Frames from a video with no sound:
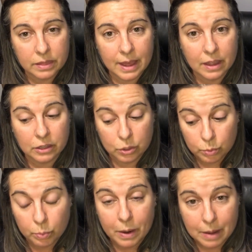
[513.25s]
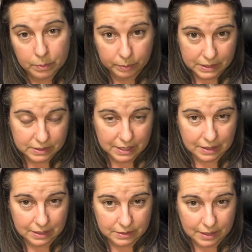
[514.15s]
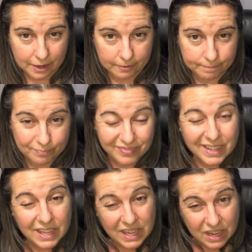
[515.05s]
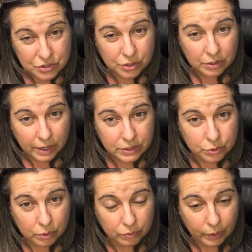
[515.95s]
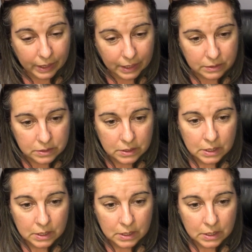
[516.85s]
that you will probably see this in case you'd like to avoid it.